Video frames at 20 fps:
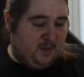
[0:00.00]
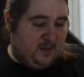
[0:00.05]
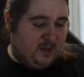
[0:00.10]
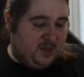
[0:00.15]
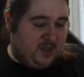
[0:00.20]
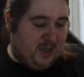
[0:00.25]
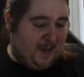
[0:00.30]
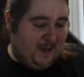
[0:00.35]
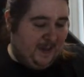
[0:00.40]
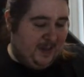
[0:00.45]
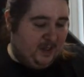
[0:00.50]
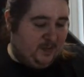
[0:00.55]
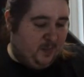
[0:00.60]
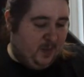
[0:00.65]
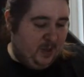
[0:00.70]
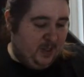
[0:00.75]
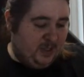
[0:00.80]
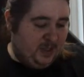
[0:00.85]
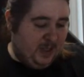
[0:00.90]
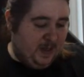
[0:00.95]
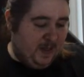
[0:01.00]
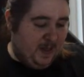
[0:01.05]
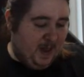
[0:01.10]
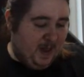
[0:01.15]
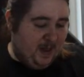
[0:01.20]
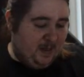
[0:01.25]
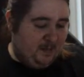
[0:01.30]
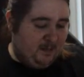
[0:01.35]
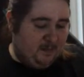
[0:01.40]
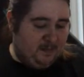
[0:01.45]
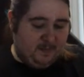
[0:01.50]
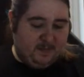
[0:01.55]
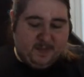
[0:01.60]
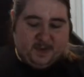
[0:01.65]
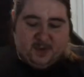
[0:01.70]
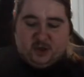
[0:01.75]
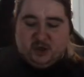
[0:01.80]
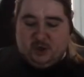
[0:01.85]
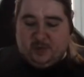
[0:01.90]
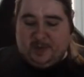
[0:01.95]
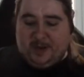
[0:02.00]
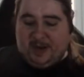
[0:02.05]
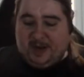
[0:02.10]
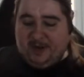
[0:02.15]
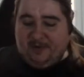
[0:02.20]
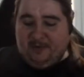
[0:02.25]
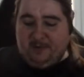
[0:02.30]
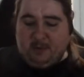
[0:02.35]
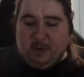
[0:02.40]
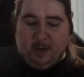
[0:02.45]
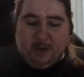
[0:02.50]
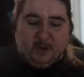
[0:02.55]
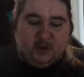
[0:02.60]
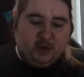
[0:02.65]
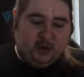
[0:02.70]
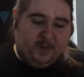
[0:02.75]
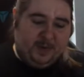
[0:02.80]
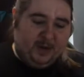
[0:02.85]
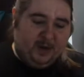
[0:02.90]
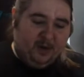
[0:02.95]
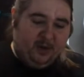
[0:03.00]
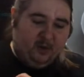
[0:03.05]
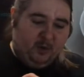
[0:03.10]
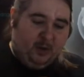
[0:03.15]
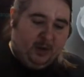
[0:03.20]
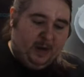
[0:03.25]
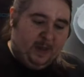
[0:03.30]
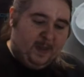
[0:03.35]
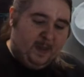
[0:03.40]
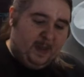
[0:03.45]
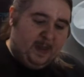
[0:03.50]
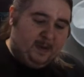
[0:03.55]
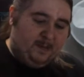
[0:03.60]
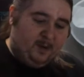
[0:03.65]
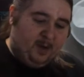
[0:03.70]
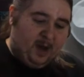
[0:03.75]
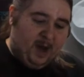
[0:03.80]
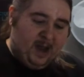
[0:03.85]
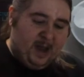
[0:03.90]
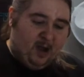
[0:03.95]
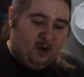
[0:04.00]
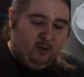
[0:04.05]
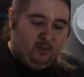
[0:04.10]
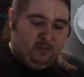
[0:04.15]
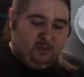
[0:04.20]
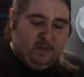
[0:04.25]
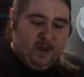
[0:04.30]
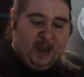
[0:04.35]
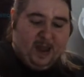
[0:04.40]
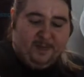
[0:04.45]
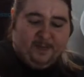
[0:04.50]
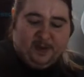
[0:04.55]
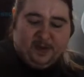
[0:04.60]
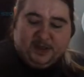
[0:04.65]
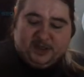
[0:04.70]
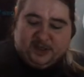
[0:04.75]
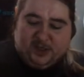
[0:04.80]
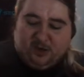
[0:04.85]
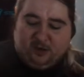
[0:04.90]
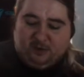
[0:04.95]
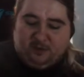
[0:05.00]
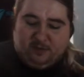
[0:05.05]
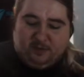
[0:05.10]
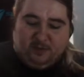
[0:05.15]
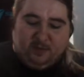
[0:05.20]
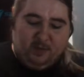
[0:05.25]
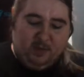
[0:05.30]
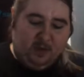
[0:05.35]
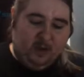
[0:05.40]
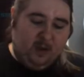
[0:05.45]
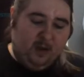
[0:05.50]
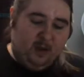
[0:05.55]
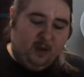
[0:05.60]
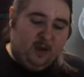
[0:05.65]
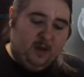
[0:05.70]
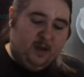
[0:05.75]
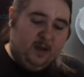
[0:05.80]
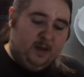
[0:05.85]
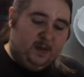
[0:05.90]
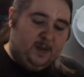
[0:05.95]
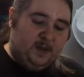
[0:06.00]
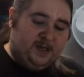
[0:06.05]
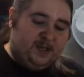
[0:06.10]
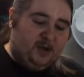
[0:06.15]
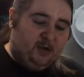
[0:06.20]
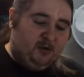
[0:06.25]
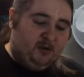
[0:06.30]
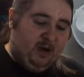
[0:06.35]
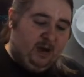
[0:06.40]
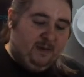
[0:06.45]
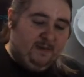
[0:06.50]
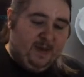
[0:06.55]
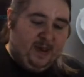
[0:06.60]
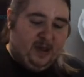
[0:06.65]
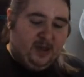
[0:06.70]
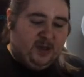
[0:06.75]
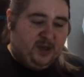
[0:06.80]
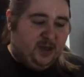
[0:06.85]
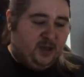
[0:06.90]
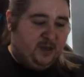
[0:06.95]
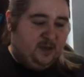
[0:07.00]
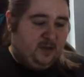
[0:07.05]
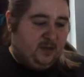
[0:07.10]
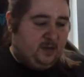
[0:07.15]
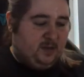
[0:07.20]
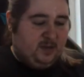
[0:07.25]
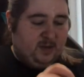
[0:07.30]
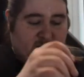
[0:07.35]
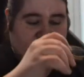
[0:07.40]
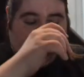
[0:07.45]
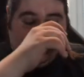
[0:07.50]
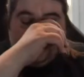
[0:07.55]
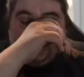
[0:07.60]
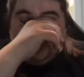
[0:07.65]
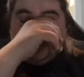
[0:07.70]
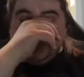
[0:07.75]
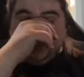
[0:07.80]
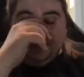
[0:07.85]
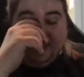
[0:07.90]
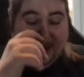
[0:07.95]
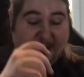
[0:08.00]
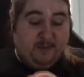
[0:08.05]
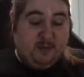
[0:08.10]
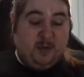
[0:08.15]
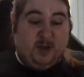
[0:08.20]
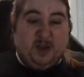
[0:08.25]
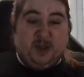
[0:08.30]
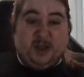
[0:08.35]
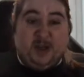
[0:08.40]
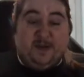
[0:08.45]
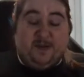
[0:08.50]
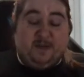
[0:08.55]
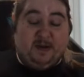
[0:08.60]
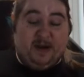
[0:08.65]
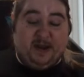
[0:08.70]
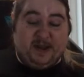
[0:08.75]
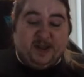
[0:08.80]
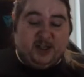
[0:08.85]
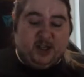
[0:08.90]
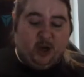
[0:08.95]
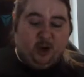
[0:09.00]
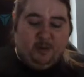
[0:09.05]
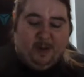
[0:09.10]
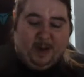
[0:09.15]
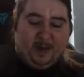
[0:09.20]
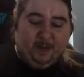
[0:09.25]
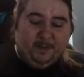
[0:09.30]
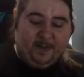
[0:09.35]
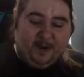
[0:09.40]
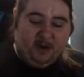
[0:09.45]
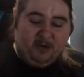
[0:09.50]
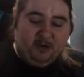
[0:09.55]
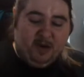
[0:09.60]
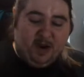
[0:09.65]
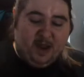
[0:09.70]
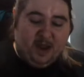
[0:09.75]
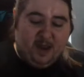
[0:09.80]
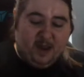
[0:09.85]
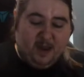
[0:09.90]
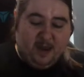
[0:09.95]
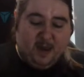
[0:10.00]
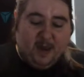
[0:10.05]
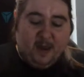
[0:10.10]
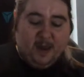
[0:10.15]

Slightly disappointing, that. There should have been a different one. There should have been another one in there, but hey, oh, it happens. Look, they're still great beers. This Beer Brothers, if there's anything to go by, that'd be great.